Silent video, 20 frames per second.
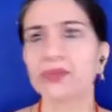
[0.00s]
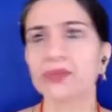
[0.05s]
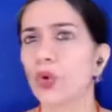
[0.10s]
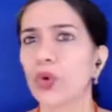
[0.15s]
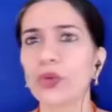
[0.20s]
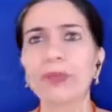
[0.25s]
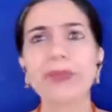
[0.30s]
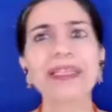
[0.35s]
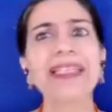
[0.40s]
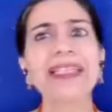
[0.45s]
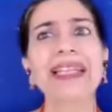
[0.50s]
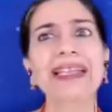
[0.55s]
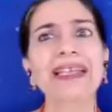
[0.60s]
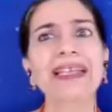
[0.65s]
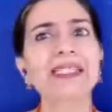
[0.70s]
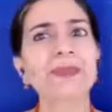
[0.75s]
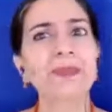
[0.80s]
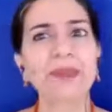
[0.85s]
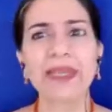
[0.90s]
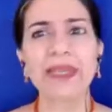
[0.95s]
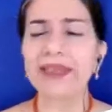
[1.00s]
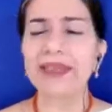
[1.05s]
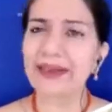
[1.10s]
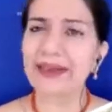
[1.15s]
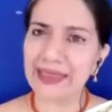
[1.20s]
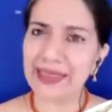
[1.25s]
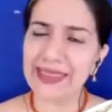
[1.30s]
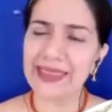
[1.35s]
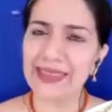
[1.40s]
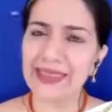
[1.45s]
Don't be like a
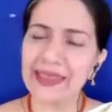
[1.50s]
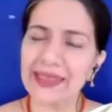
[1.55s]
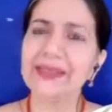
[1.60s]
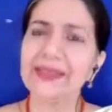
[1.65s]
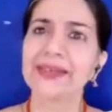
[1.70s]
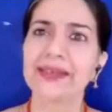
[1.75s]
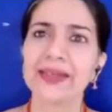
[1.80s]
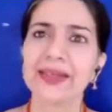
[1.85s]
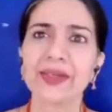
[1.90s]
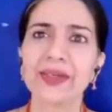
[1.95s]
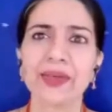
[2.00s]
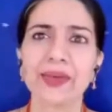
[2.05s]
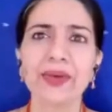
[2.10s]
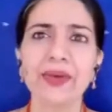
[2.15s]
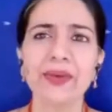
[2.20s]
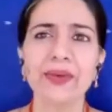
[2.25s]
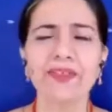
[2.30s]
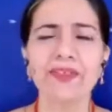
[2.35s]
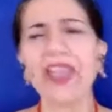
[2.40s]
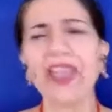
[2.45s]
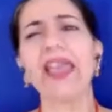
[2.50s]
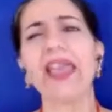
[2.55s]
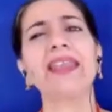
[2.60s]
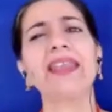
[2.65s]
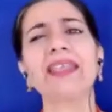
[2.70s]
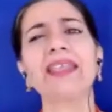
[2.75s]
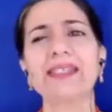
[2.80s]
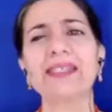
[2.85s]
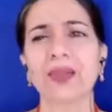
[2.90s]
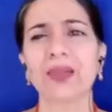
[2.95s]
spinner either,
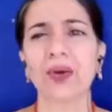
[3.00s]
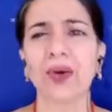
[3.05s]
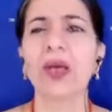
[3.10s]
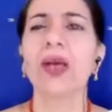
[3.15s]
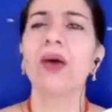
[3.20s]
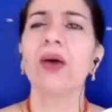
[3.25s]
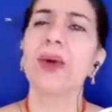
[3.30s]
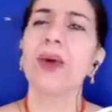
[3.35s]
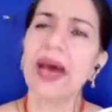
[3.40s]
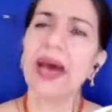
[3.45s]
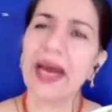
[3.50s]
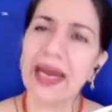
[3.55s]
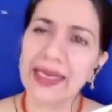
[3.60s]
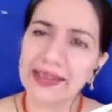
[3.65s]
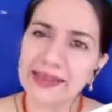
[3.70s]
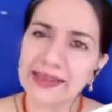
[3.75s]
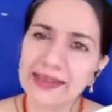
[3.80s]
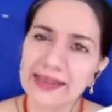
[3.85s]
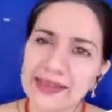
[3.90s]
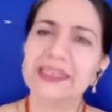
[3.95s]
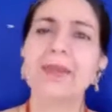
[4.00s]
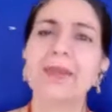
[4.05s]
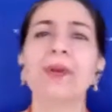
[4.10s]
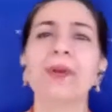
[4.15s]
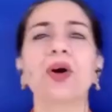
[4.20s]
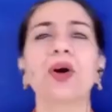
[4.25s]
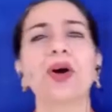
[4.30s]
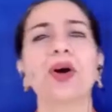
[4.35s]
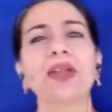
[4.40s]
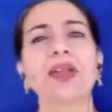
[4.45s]
very slow. Once
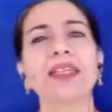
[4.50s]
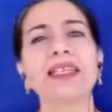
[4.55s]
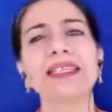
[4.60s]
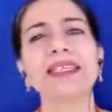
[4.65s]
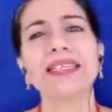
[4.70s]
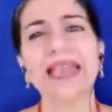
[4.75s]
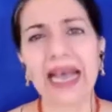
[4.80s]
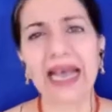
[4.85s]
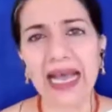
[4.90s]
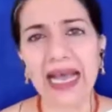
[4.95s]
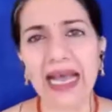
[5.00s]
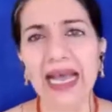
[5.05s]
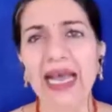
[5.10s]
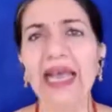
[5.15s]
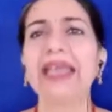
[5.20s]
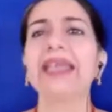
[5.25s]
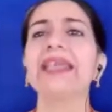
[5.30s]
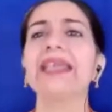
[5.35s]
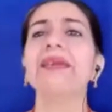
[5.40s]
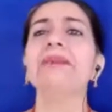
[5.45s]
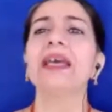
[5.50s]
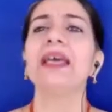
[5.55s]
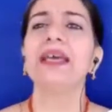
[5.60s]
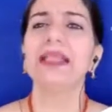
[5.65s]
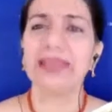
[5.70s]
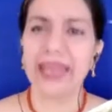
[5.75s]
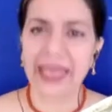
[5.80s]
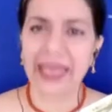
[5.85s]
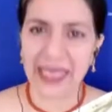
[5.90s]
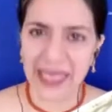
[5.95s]
upon a time,
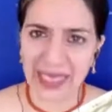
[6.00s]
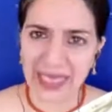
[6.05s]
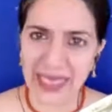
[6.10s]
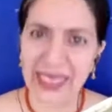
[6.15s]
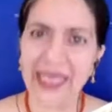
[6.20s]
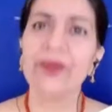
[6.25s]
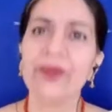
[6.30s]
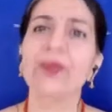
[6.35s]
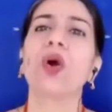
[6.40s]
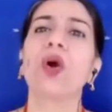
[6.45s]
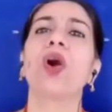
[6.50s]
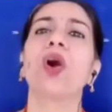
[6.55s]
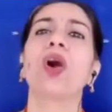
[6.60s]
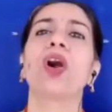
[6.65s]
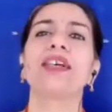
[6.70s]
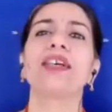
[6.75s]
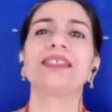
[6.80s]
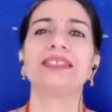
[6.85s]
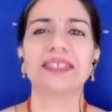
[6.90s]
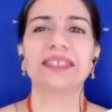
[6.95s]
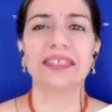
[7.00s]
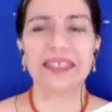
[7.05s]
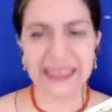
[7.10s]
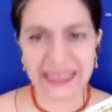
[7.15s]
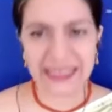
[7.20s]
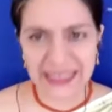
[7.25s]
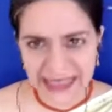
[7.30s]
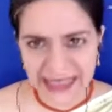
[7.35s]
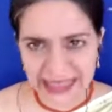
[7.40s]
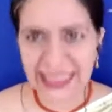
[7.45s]
there was
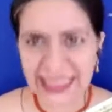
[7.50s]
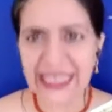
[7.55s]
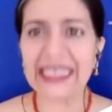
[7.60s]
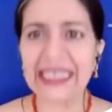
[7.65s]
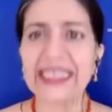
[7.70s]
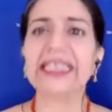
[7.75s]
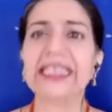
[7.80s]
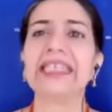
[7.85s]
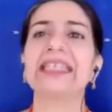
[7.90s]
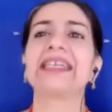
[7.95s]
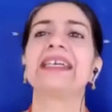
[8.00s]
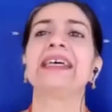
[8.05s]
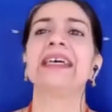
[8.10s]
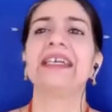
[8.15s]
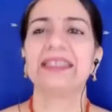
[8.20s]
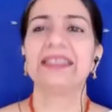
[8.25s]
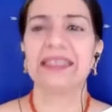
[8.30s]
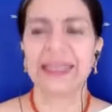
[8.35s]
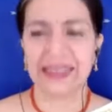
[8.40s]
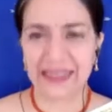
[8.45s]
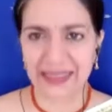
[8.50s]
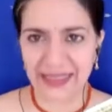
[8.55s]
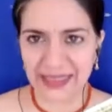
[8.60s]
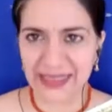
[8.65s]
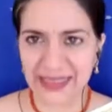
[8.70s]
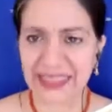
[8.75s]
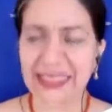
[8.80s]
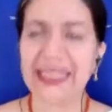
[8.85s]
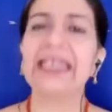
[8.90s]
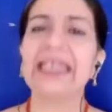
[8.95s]
a king.
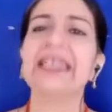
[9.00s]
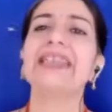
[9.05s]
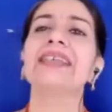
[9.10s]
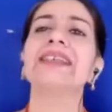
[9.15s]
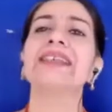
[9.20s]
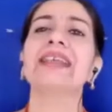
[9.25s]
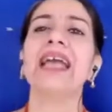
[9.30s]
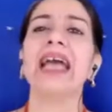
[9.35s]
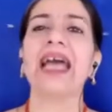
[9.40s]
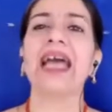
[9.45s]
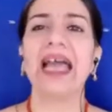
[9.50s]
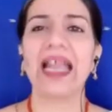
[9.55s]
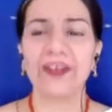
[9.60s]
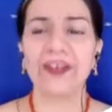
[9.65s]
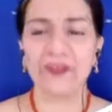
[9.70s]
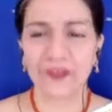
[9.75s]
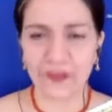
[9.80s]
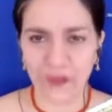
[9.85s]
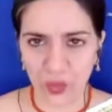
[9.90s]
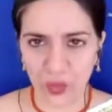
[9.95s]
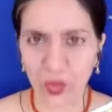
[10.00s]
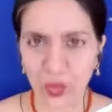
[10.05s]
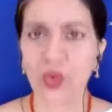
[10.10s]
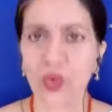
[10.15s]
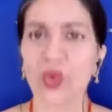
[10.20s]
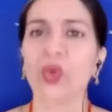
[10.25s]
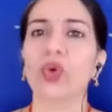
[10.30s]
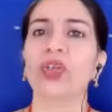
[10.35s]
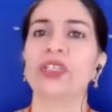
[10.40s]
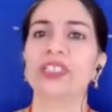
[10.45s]
The king had
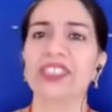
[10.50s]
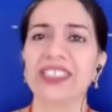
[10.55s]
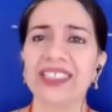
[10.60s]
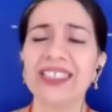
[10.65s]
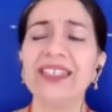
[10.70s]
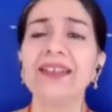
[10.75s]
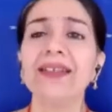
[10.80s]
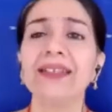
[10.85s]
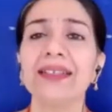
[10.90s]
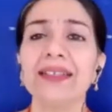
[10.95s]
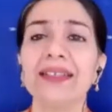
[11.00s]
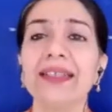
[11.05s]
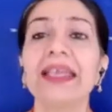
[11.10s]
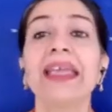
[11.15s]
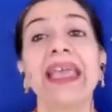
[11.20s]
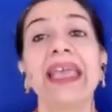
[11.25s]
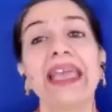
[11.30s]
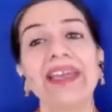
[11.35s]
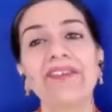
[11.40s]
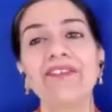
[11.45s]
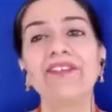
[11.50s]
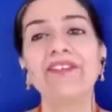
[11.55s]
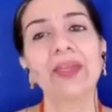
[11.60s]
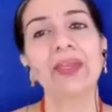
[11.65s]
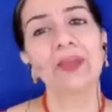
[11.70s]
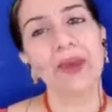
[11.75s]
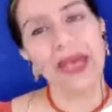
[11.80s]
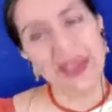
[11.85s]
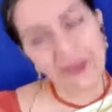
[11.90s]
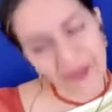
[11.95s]
4 children.
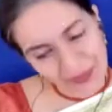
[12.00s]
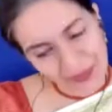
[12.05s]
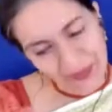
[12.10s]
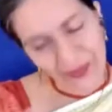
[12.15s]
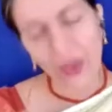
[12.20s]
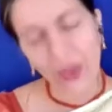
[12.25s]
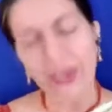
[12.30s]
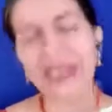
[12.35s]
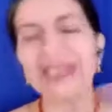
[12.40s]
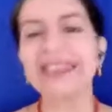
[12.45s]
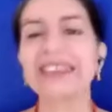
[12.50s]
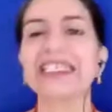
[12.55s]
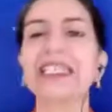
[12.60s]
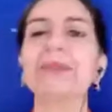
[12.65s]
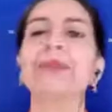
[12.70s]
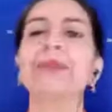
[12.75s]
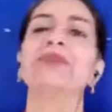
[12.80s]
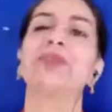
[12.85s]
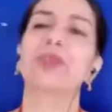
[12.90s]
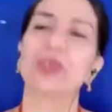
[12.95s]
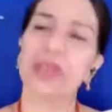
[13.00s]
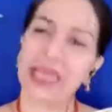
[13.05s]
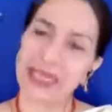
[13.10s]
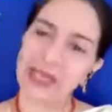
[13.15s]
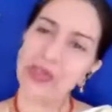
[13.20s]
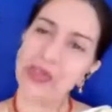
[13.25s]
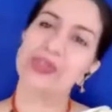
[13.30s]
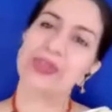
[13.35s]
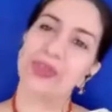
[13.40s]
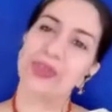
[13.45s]
Everyone will fall asleep if you
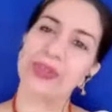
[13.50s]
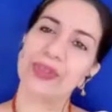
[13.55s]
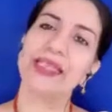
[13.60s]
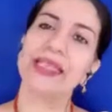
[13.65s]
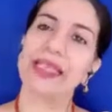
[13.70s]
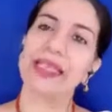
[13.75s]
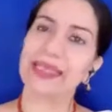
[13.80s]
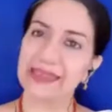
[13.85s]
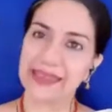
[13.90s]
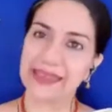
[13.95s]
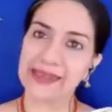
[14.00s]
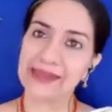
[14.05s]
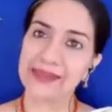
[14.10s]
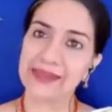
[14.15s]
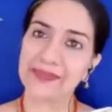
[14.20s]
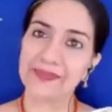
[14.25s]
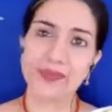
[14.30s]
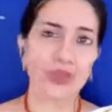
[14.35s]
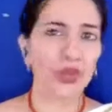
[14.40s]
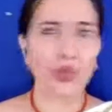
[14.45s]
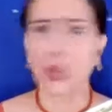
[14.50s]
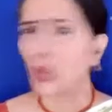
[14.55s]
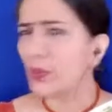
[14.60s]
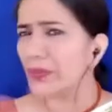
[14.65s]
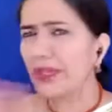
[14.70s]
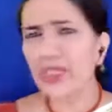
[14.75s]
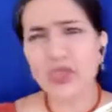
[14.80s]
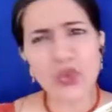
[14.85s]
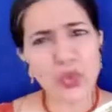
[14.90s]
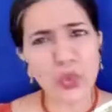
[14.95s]
tell your story like this. So
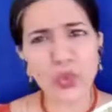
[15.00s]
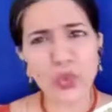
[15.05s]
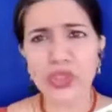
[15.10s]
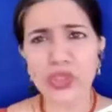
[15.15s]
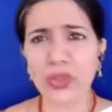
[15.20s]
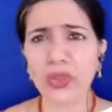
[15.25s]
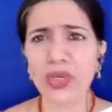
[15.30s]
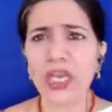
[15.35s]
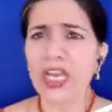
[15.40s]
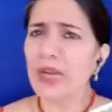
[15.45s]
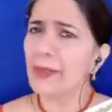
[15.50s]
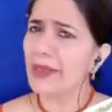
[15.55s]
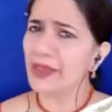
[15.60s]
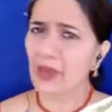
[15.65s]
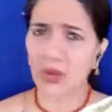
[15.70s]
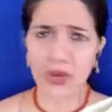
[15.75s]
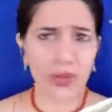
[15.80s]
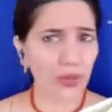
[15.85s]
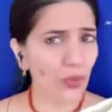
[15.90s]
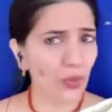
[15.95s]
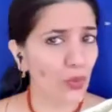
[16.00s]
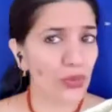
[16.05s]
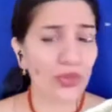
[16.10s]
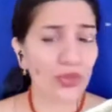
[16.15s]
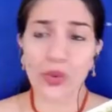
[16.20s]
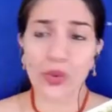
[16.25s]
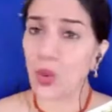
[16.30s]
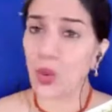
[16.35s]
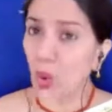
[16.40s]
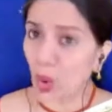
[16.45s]
don't be too slow, but
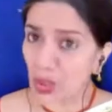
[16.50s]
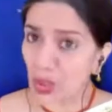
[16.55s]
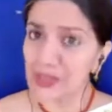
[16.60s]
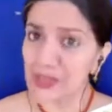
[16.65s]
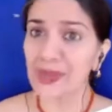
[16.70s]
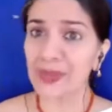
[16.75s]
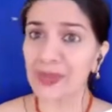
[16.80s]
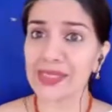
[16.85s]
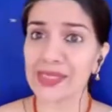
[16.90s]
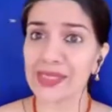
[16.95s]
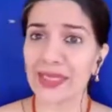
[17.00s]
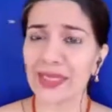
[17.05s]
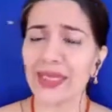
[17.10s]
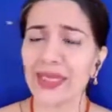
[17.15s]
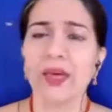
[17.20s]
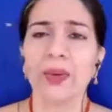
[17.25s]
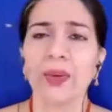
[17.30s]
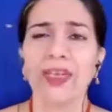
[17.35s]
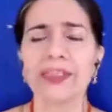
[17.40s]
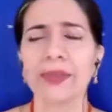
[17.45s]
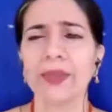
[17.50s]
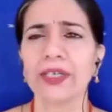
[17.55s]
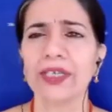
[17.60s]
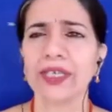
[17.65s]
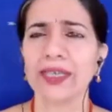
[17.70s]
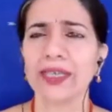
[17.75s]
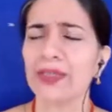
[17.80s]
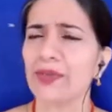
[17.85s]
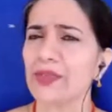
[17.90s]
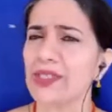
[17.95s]
don't also say, once upon
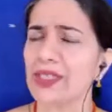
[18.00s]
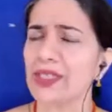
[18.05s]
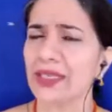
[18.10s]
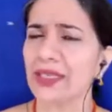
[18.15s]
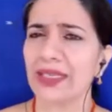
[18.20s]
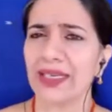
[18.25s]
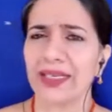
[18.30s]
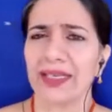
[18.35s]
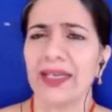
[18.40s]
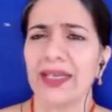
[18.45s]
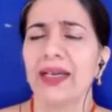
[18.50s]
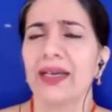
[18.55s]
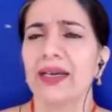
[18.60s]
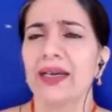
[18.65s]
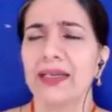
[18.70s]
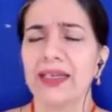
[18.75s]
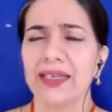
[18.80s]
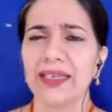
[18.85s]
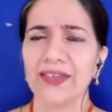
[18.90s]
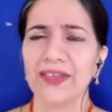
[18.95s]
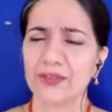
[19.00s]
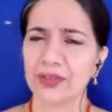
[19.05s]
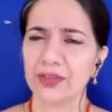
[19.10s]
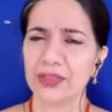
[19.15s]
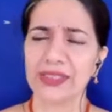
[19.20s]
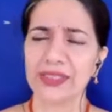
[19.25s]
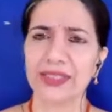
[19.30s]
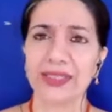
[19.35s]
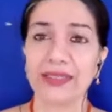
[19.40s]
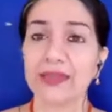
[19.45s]
a time, there was a king and he had 4
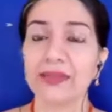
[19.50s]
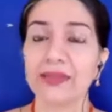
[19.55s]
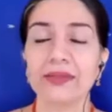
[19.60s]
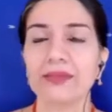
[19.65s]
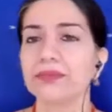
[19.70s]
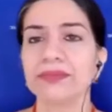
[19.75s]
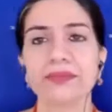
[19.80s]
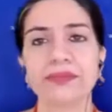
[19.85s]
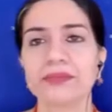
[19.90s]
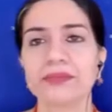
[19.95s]
children.